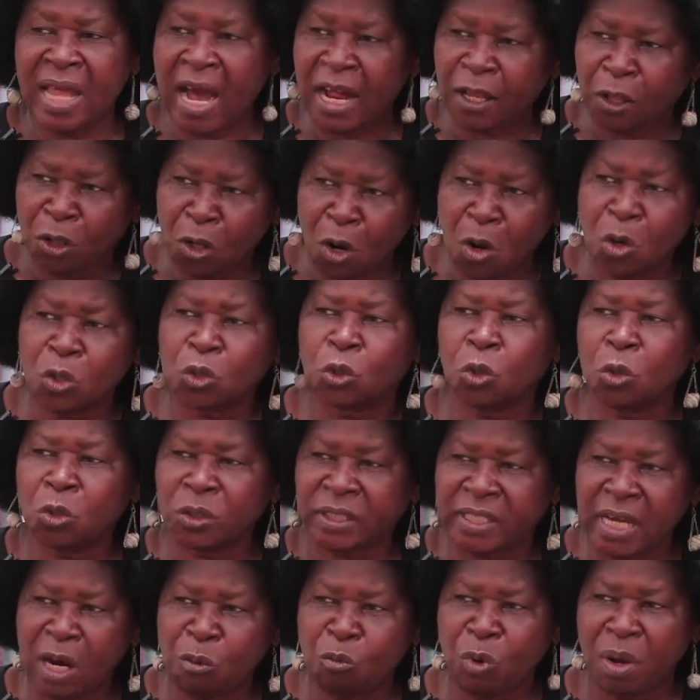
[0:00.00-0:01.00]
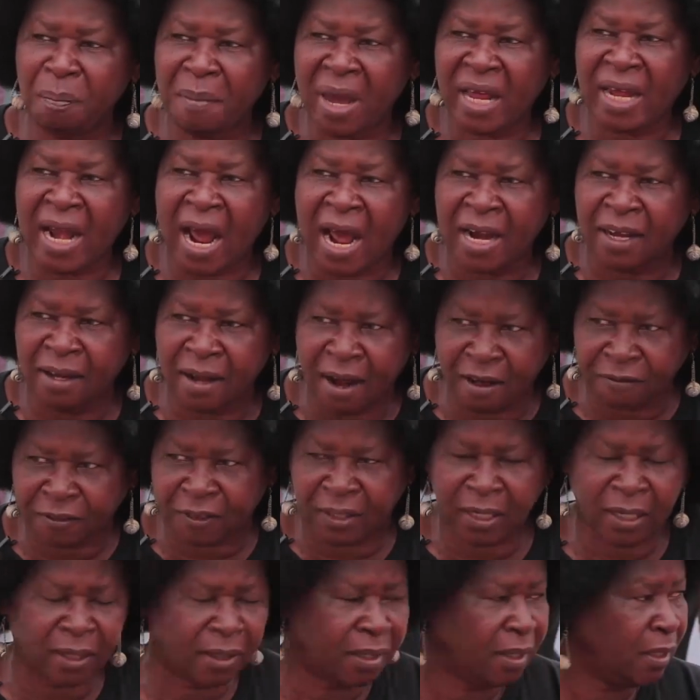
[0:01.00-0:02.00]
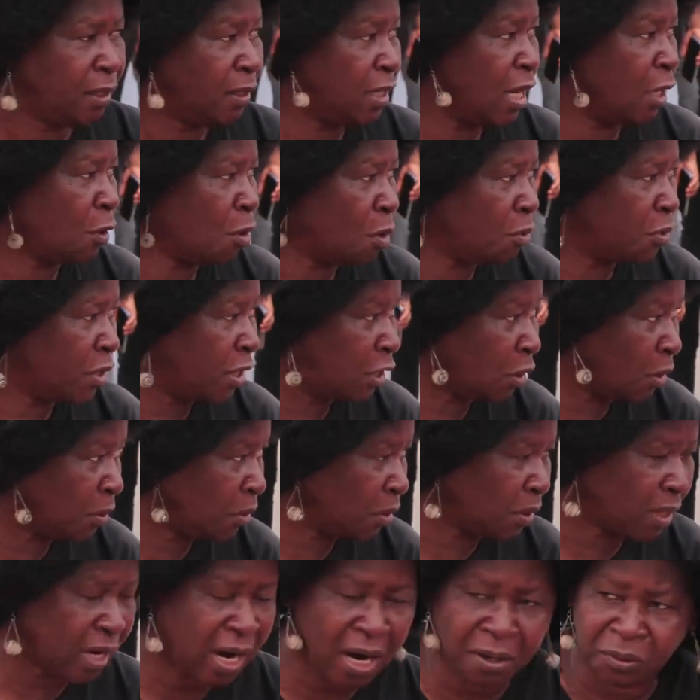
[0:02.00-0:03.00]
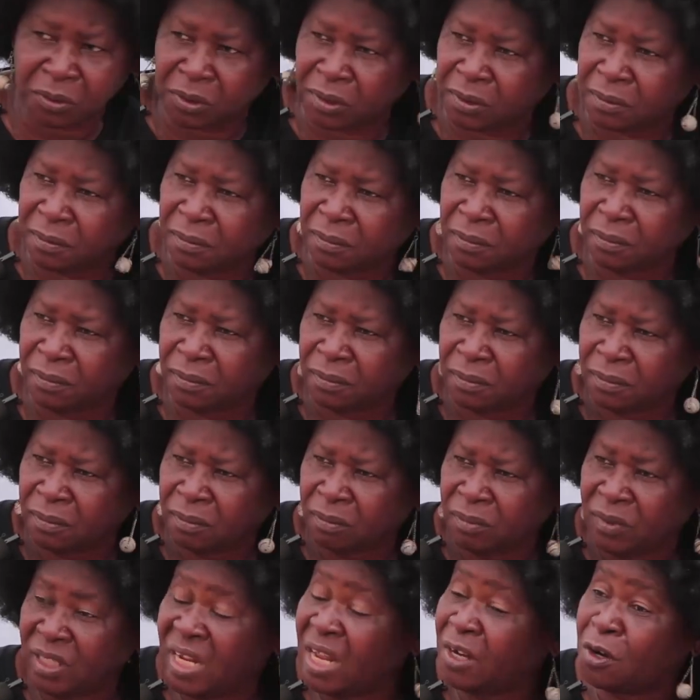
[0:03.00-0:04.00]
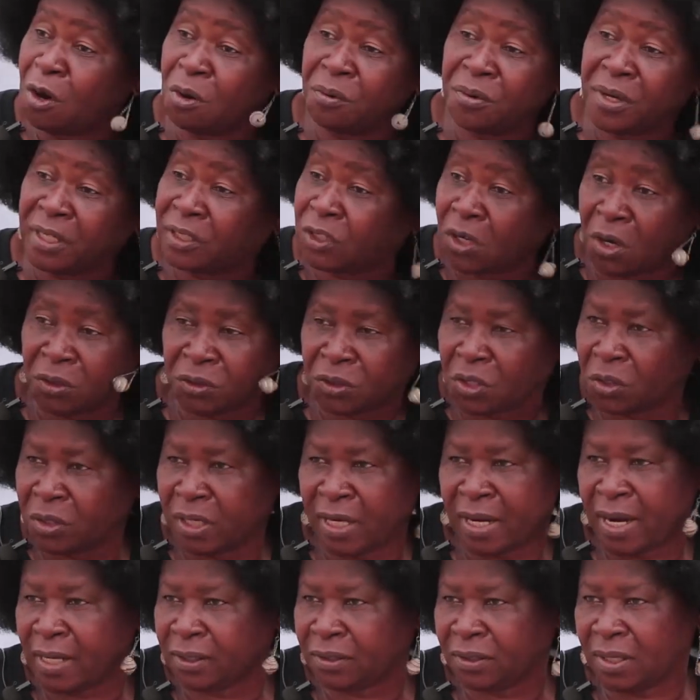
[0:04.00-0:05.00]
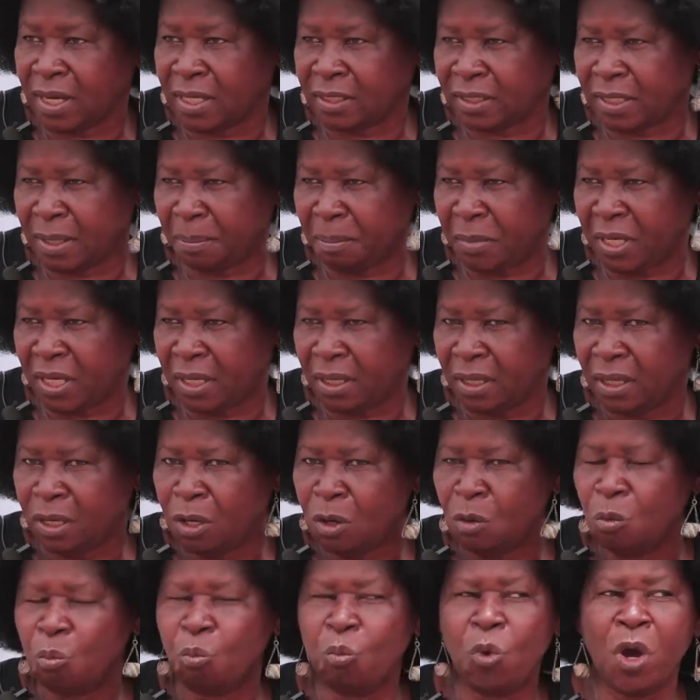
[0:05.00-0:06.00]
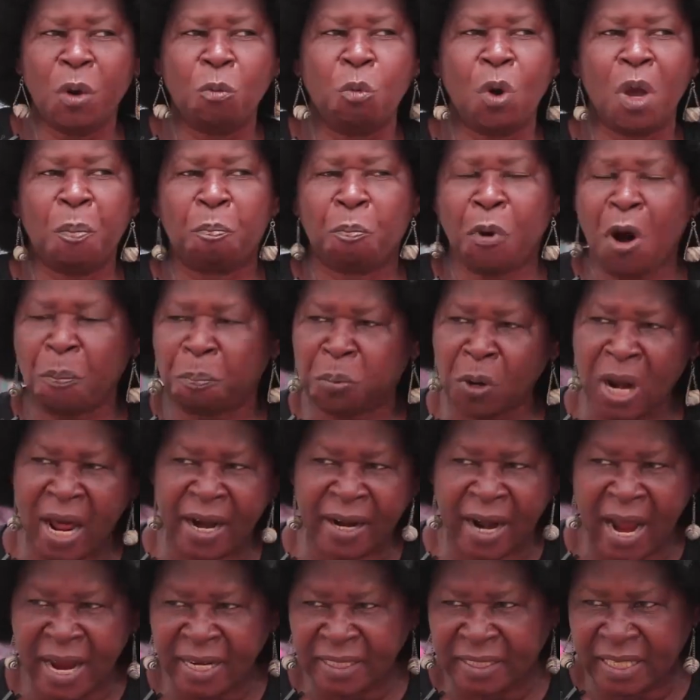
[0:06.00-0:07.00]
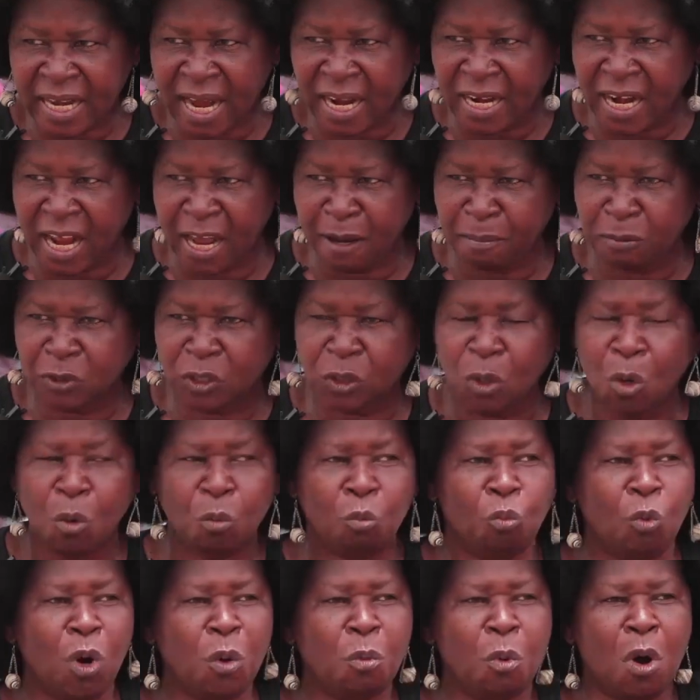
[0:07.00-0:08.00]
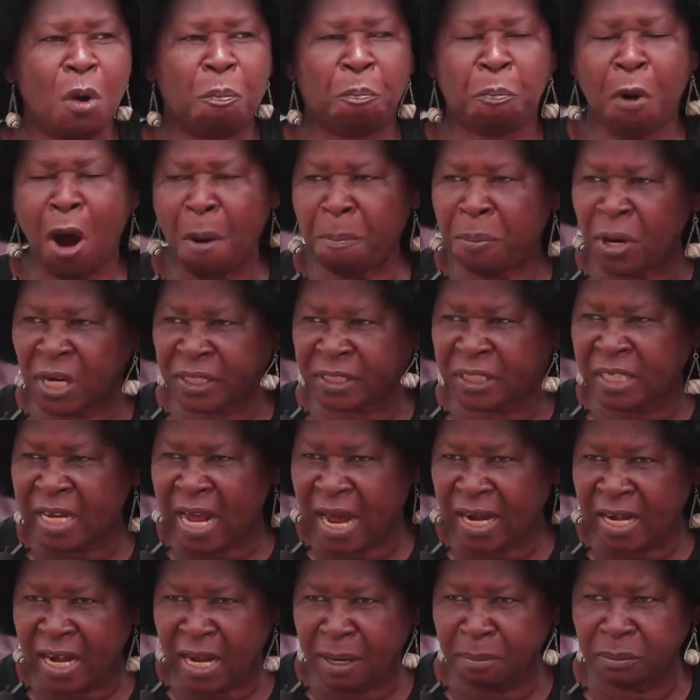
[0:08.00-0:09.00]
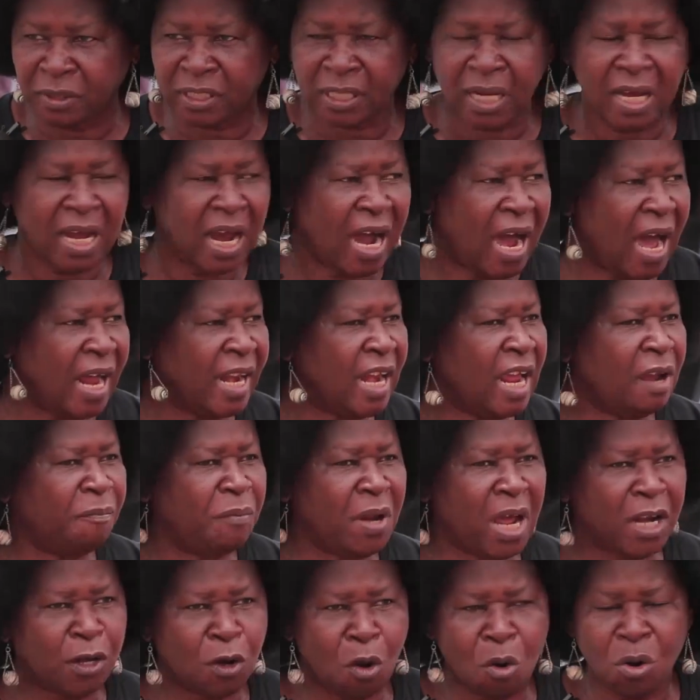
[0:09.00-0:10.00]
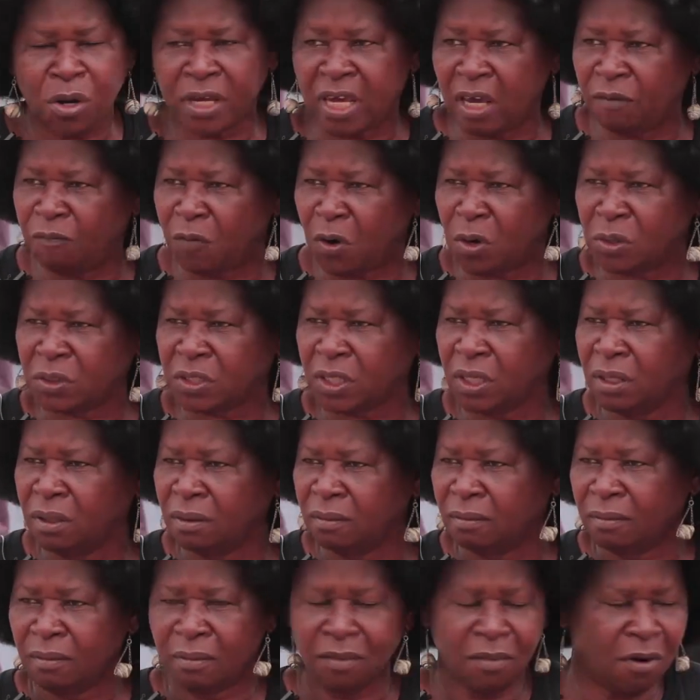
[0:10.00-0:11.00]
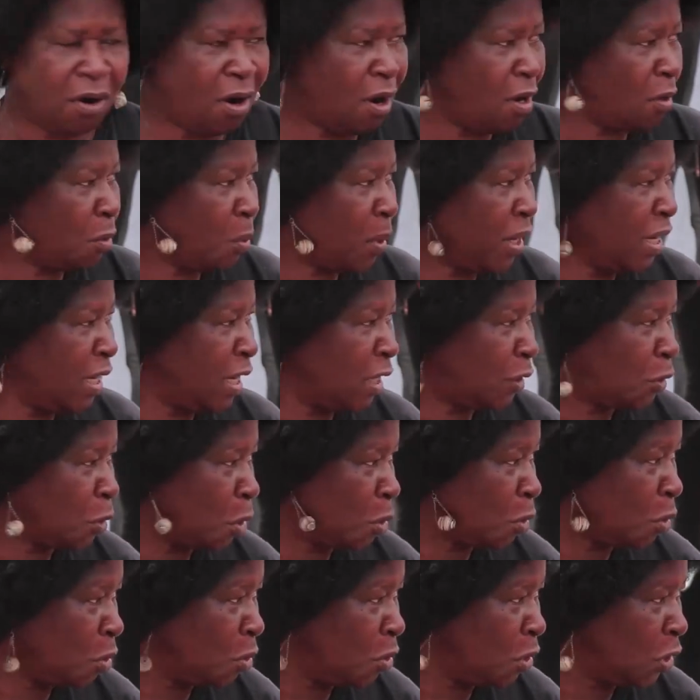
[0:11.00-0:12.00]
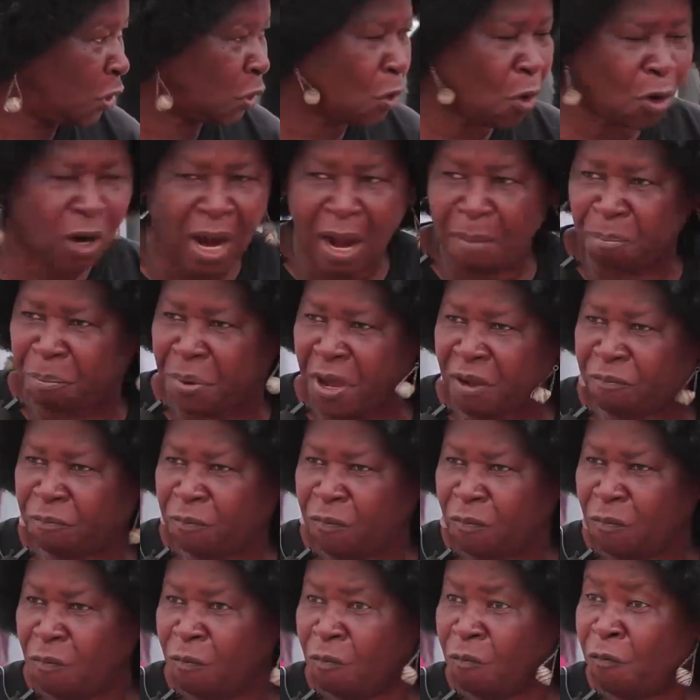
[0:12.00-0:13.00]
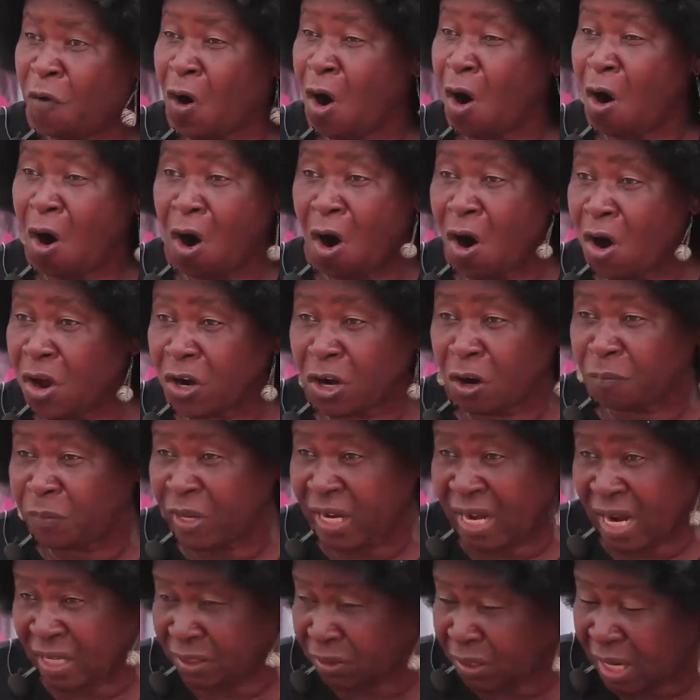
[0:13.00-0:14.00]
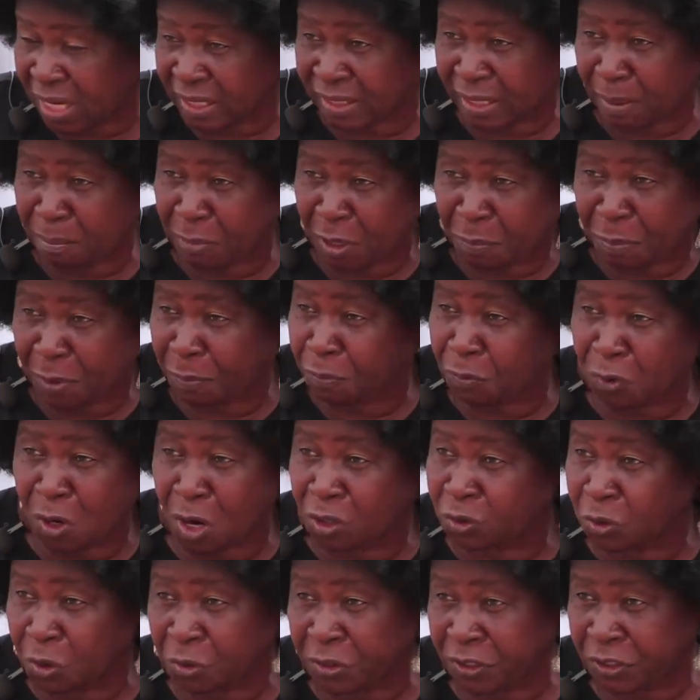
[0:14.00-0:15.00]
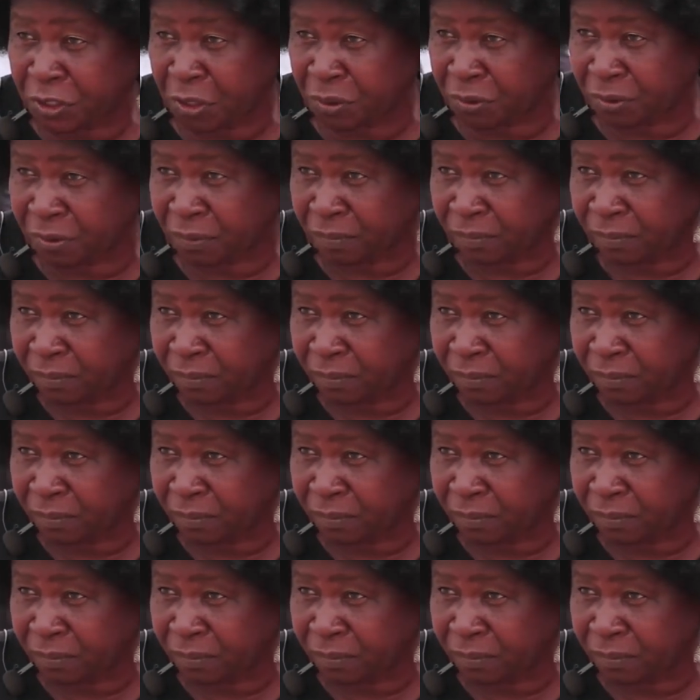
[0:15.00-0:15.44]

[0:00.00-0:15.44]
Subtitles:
that those who say women are nothing, they don't return to the House. They don't return to the National Assembly. We will popularize their names. We will publish their names. And if they don't give us, all we need to do is to campaign for all of the National Assembly people not to return.